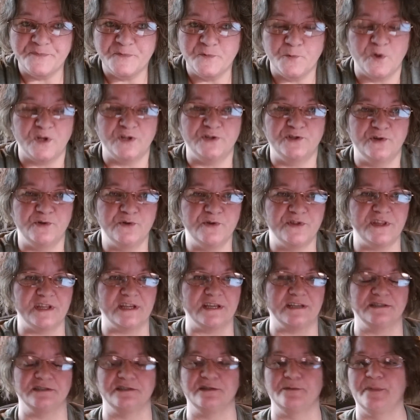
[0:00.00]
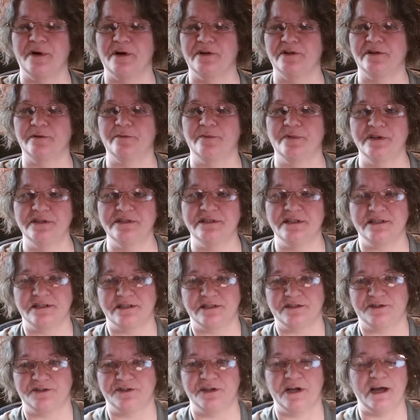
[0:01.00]
well, two things about the business
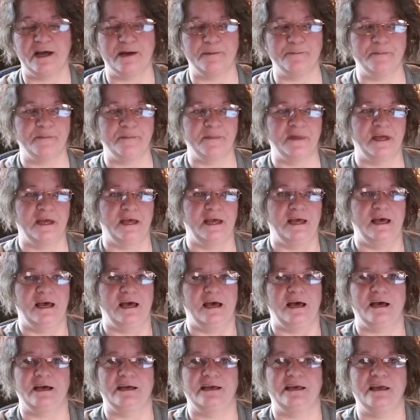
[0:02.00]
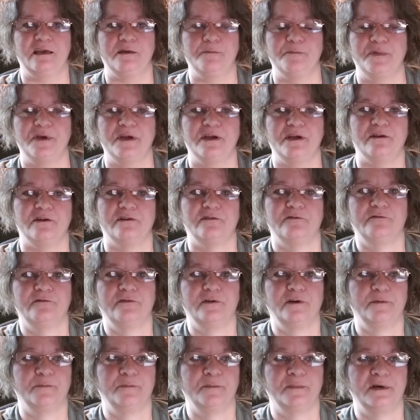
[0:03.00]
and shop. I keep hearing
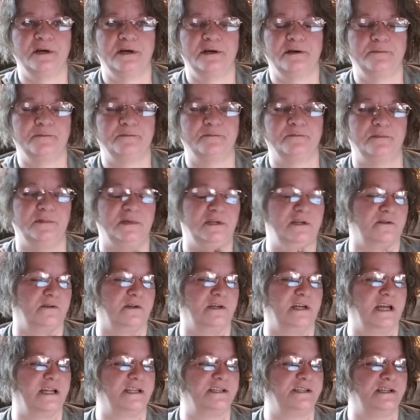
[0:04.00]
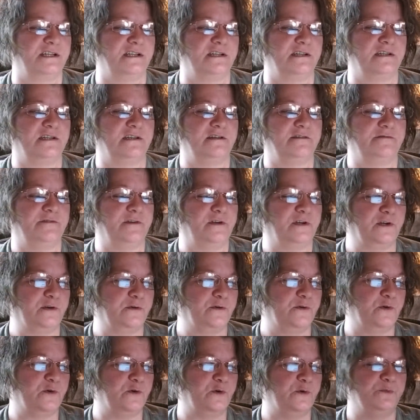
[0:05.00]
from, you know, catching it in different
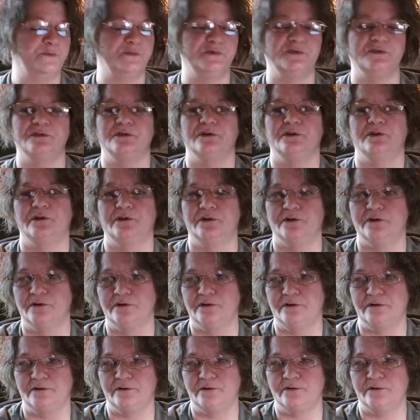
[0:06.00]
groups, or